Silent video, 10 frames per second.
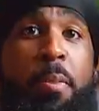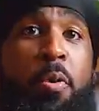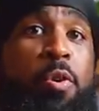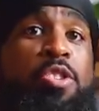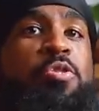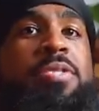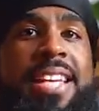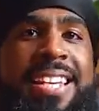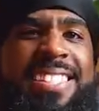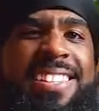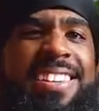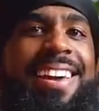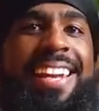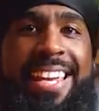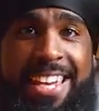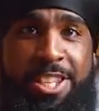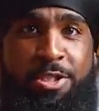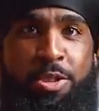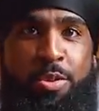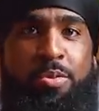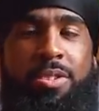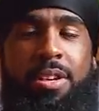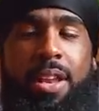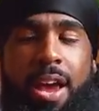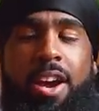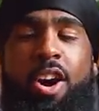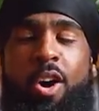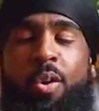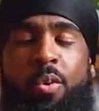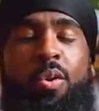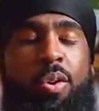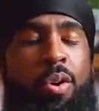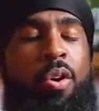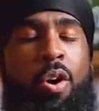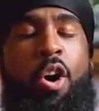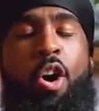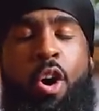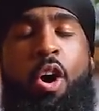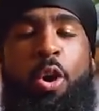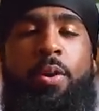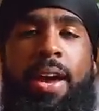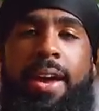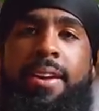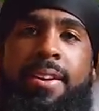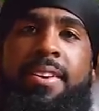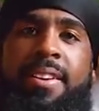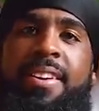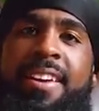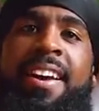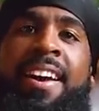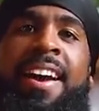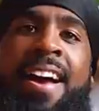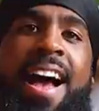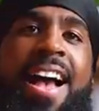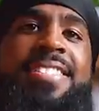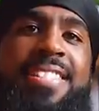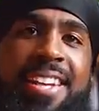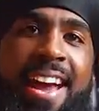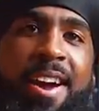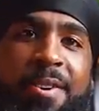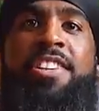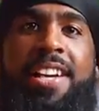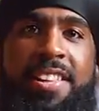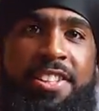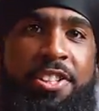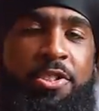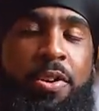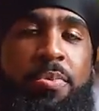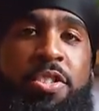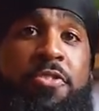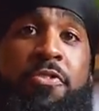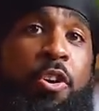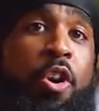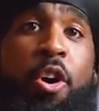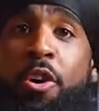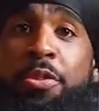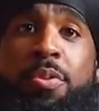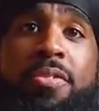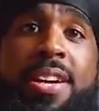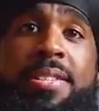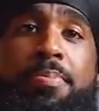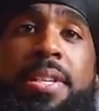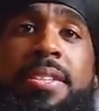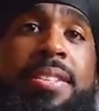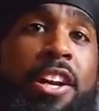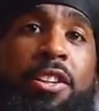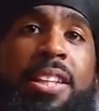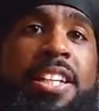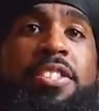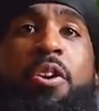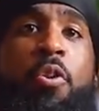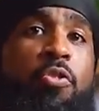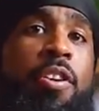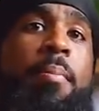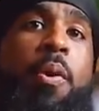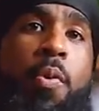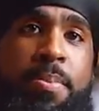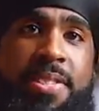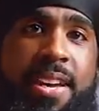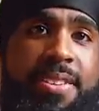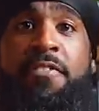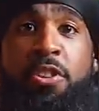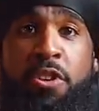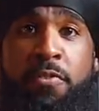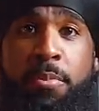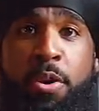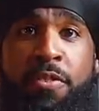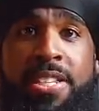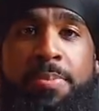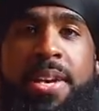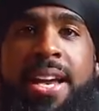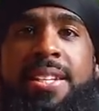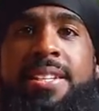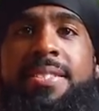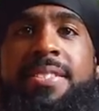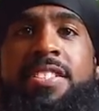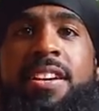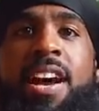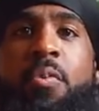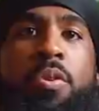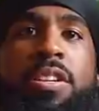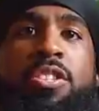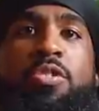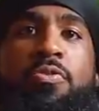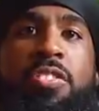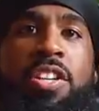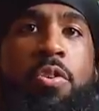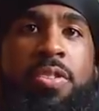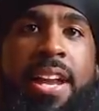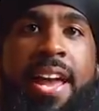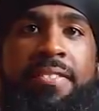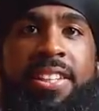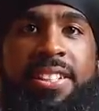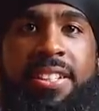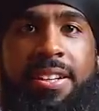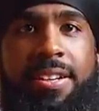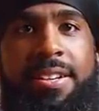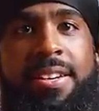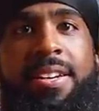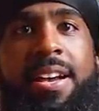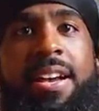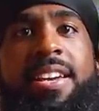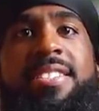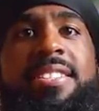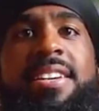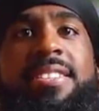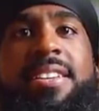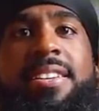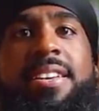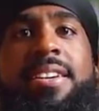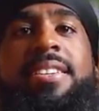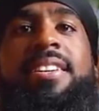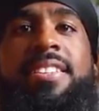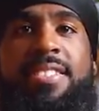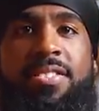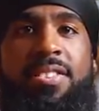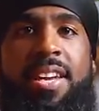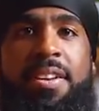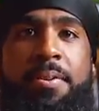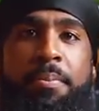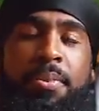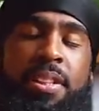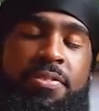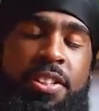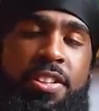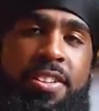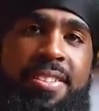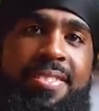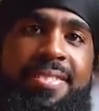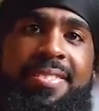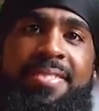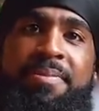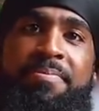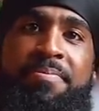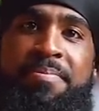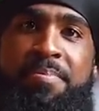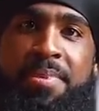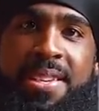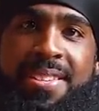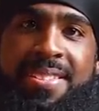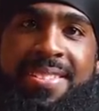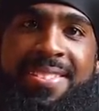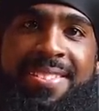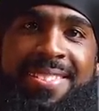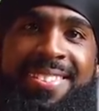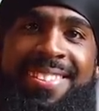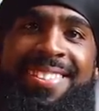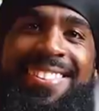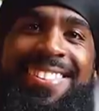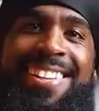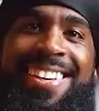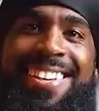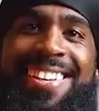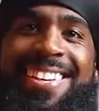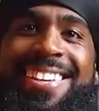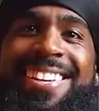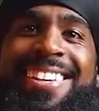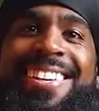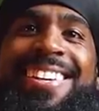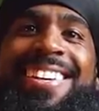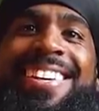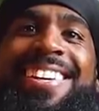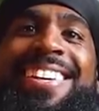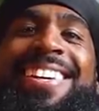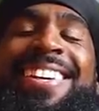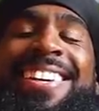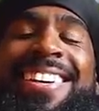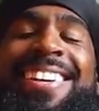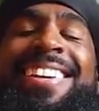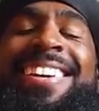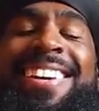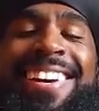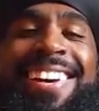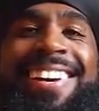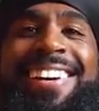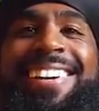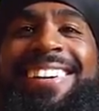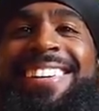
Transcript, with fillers: But once you taste it and it hits you, you're like, oh, okay. I see now. Check out the description for all three recipes that are linked over at my website. If you're looking for more recipe ideas, check out one of the two videos that I have linked here. I'll catch you next Sunday, and until then, believe in good. Peace. Yeah.